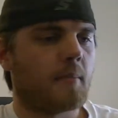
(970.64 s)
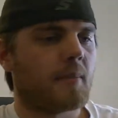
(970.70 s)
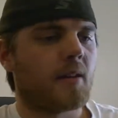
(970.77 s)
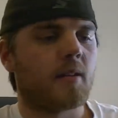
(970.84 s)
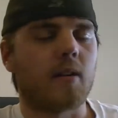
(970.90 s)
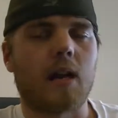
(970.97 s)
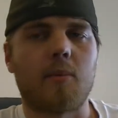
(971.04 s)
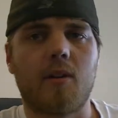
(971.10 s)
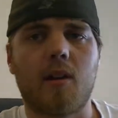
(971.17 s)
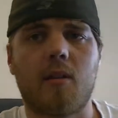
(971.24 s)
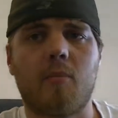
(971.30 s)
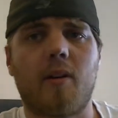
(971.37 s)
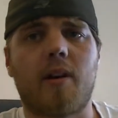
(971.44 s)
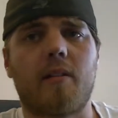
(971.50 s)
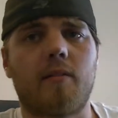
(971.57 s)
gonna grab another
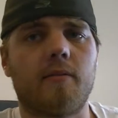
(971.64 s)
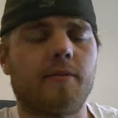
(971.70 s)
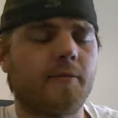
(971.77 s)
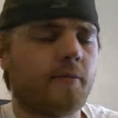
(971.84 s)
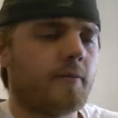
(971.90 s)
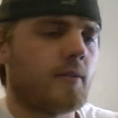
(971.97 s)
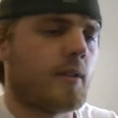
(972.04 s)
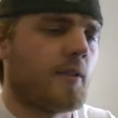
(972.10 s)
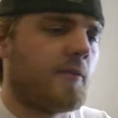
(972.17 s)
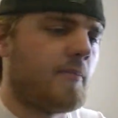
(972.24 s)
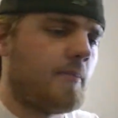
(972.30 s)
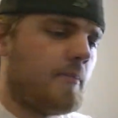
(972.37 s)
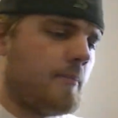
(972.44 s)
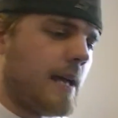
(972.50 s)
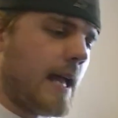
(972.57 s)
bottle of
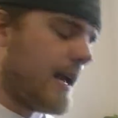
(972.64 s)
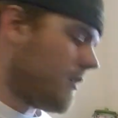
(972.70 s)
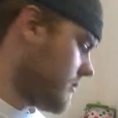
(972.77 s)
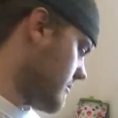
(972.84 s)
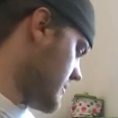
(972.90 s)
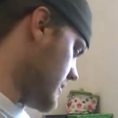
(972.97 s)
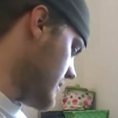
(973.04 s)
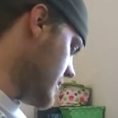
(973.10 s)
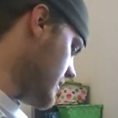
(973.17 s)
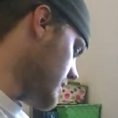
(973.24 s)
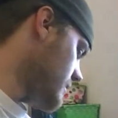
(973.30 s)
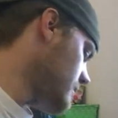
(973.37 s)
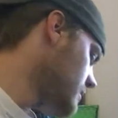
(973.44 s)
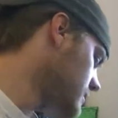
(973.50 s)
Mad Alchemist here.